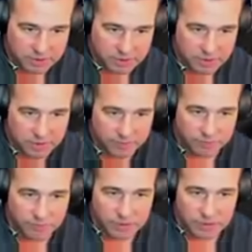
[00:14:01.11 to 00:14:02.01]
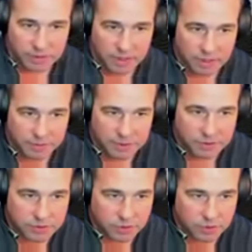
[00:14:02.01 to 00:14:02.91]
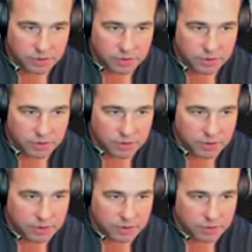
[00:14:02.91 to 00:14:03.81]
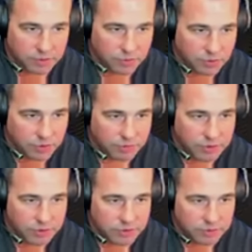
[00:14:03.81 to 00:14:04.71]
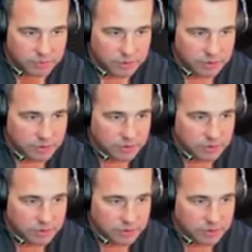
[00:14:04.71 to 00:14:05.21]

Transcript: So he's right over here, Stream Ninja.